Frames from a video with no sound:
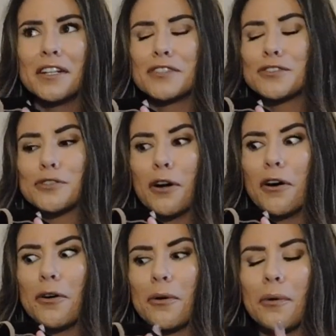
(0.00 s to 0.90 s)

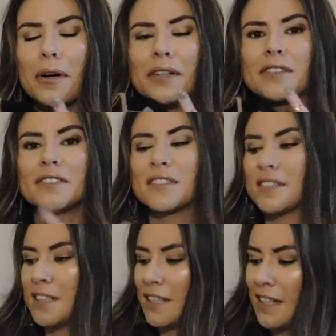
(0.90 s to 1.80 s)
So
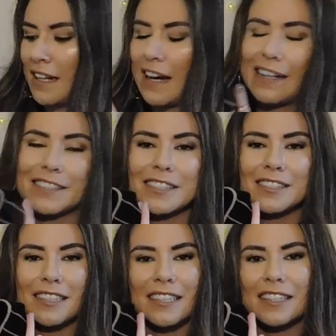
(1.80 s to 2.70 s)
I just
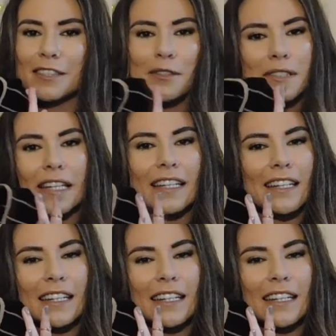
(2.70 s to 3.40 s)
think that this was like